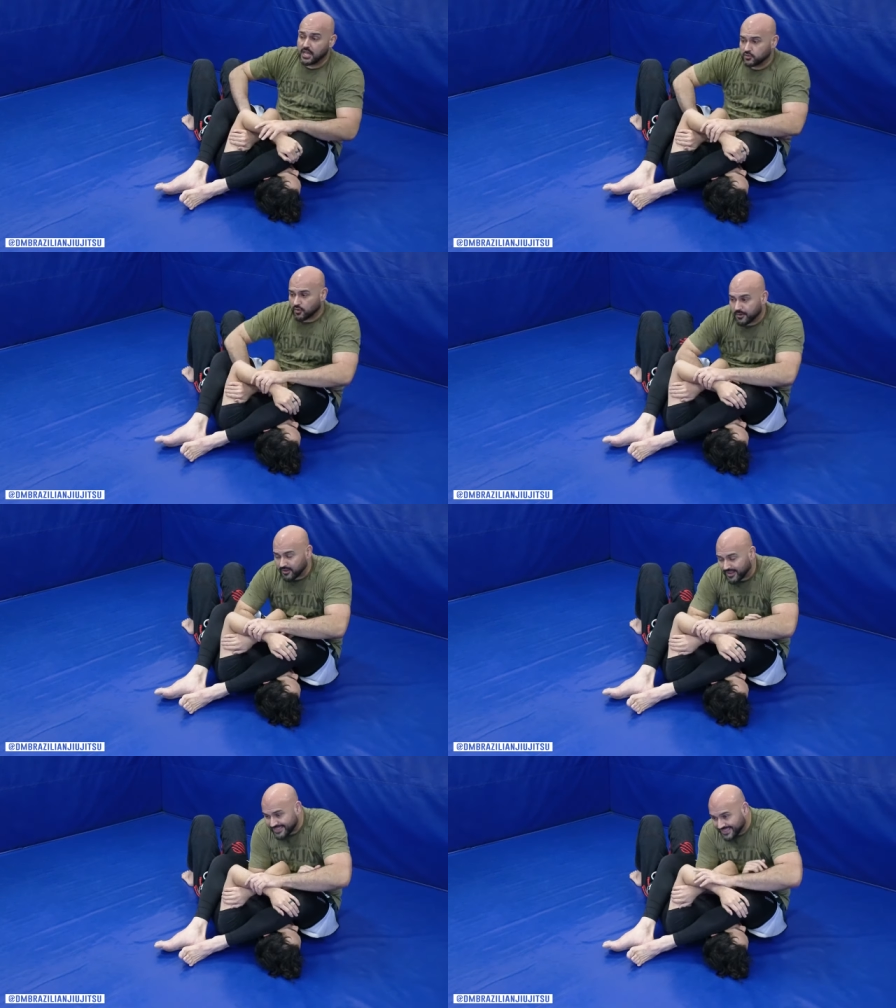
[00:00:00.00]
So I'm
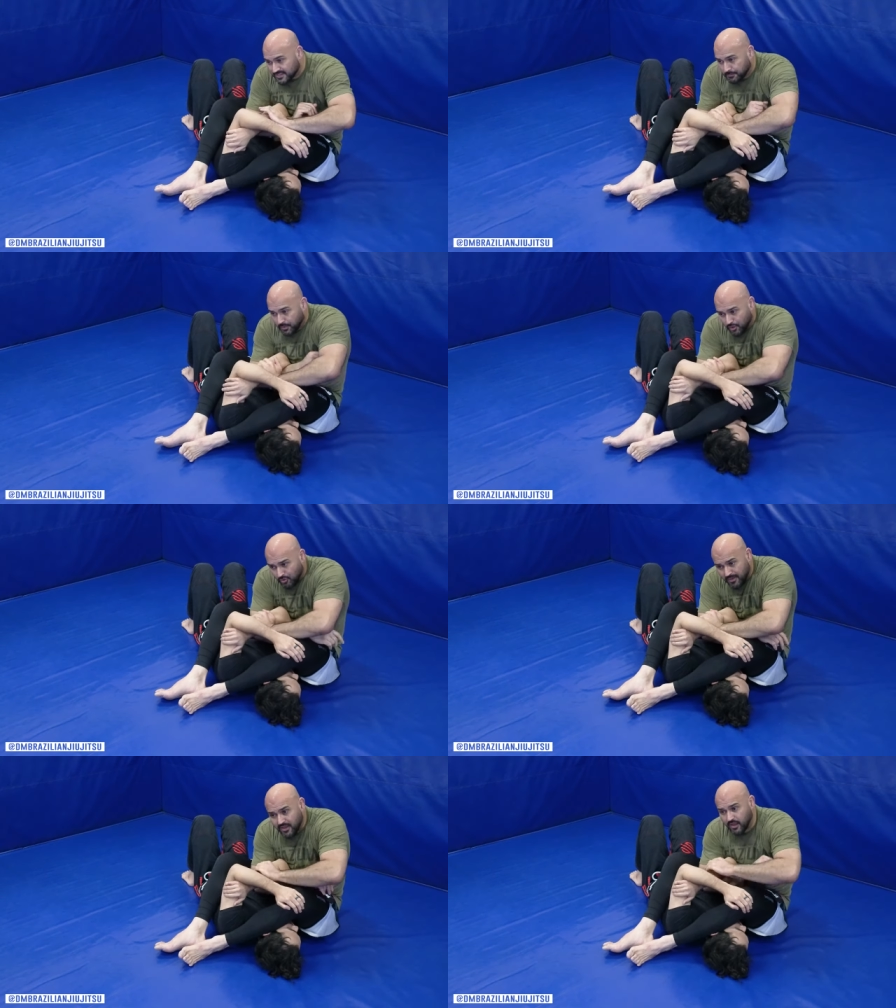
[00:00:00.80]
here like this,
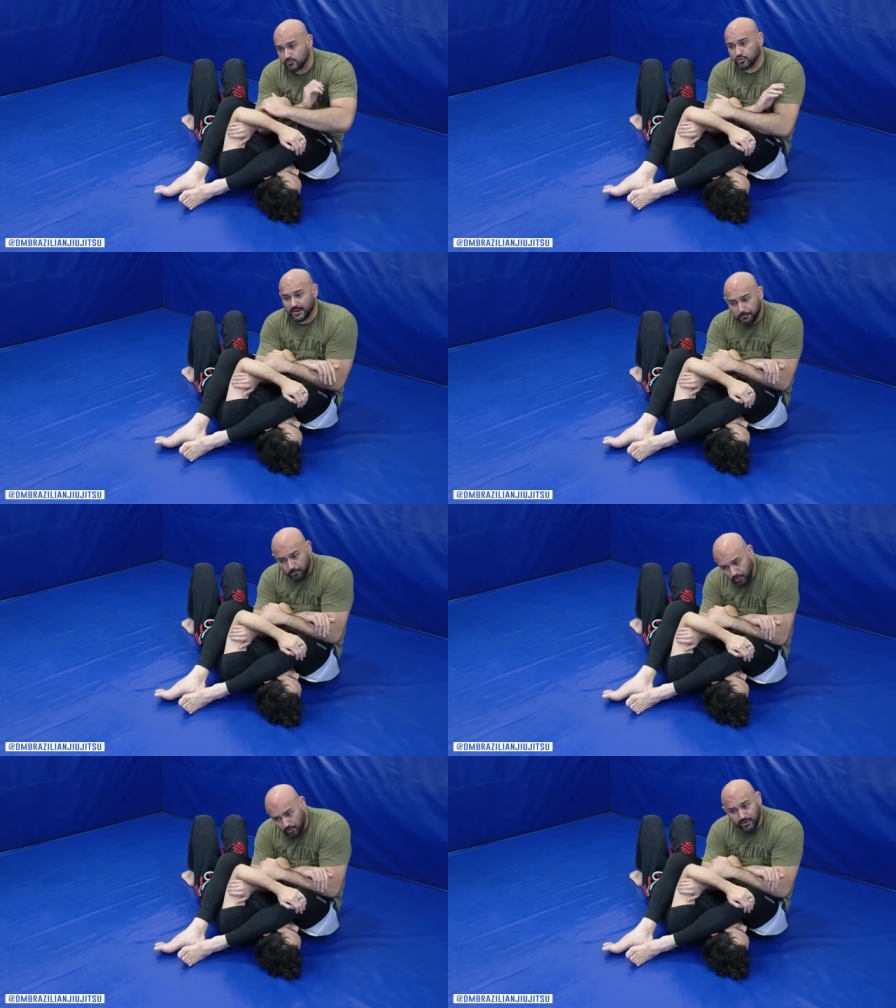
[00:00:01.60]
boom, I'm trying to
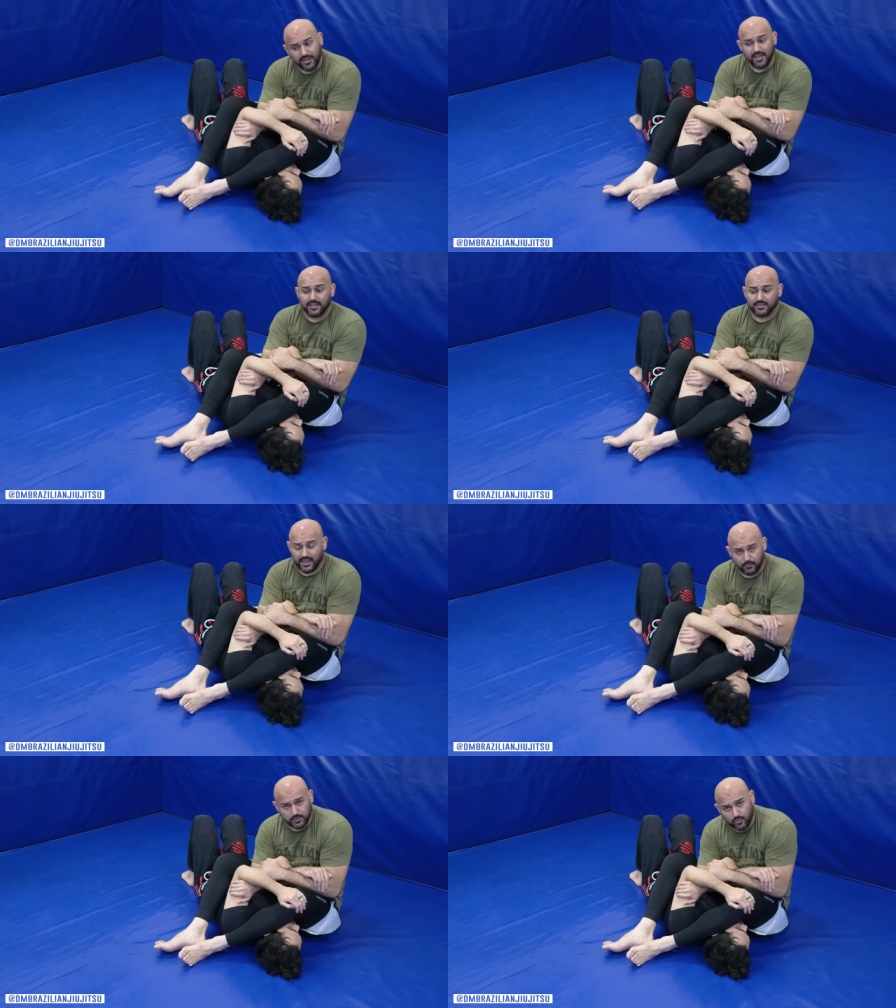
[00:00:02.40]
pull.
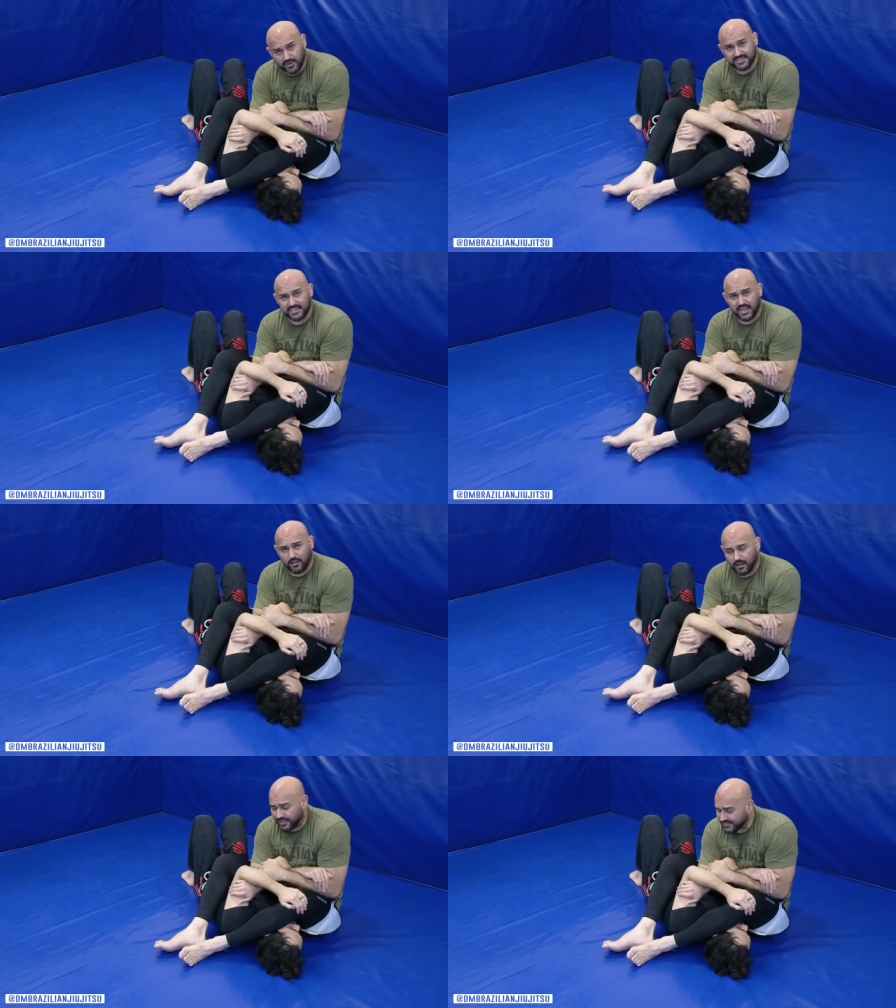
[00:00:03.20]
Okay, I really wanna sell,
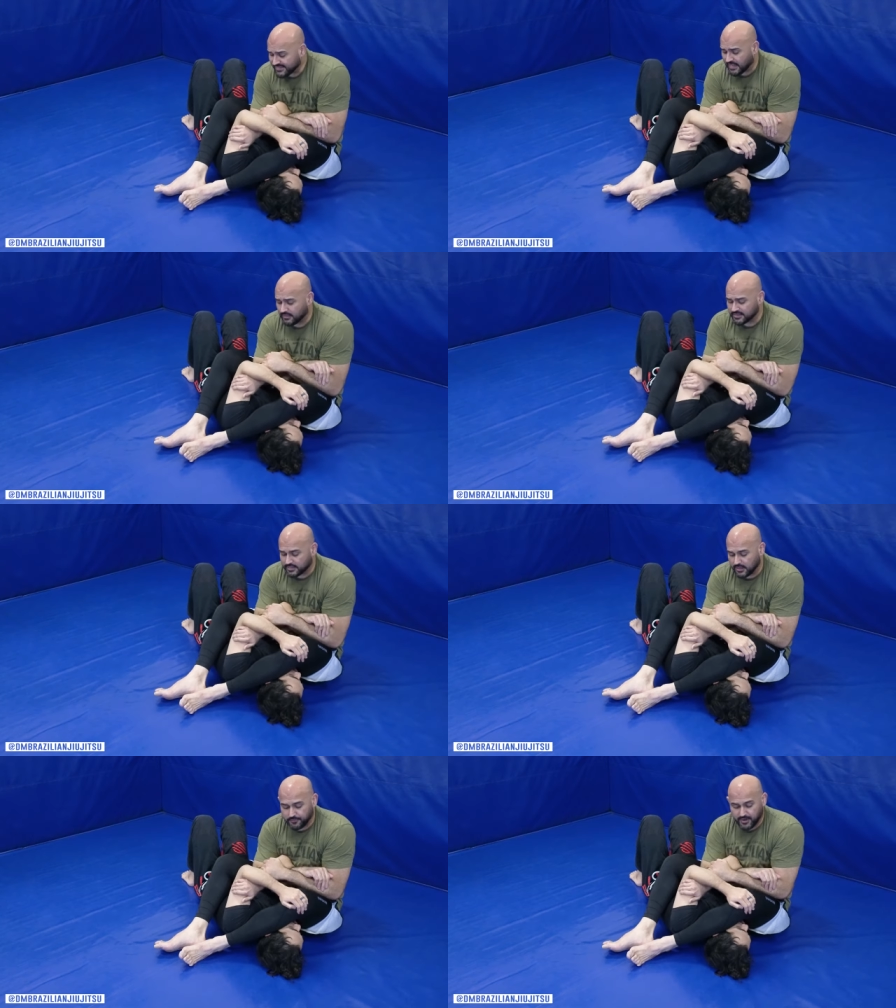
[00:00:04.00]
I like selling
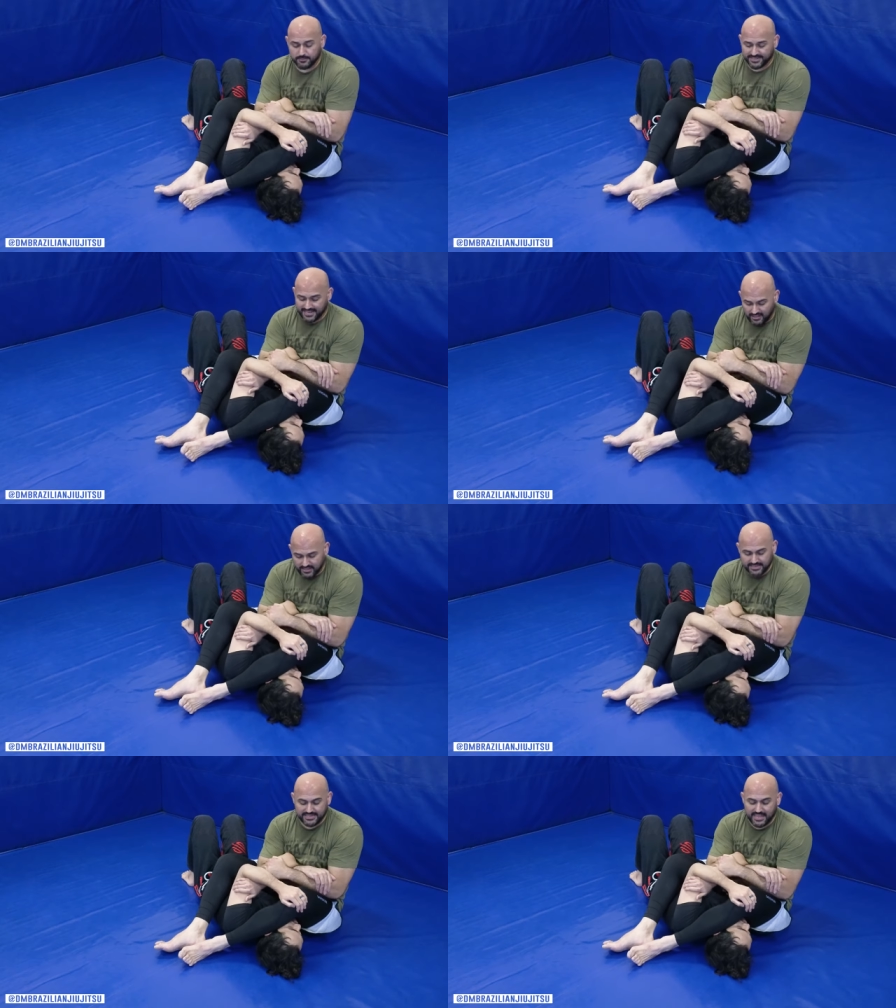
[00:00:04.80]
stuff, right? I'm
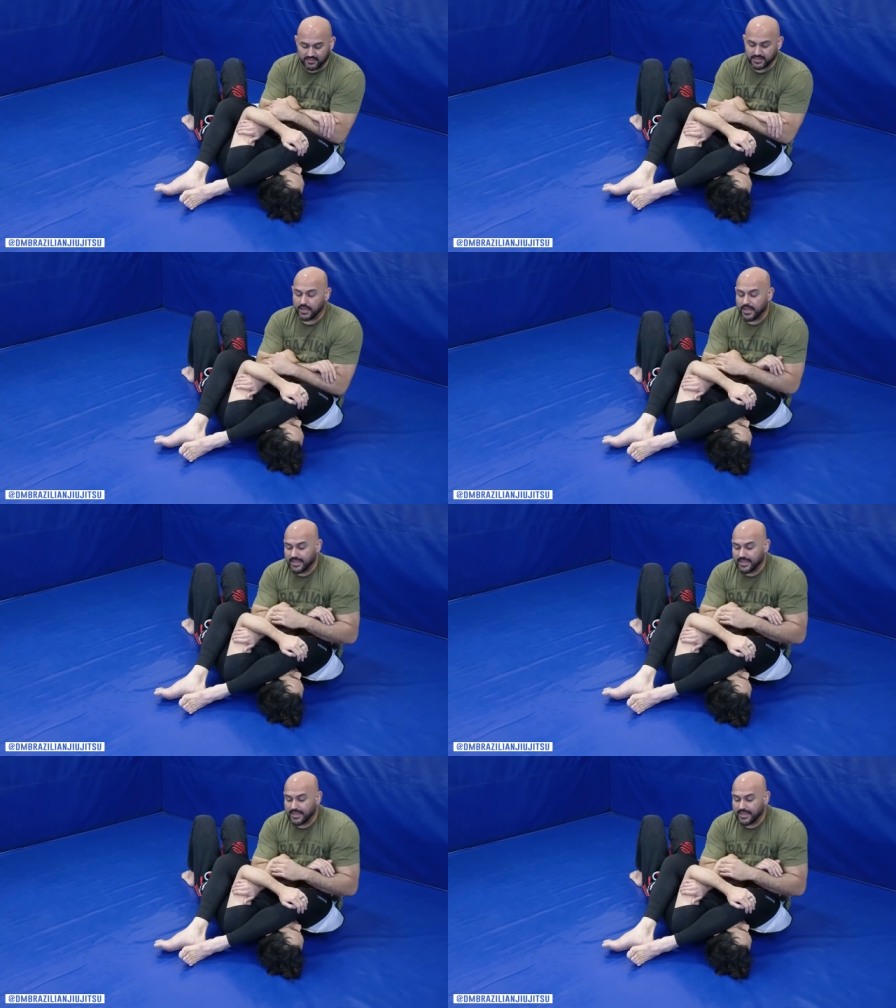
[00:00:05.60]
selling it, selling it.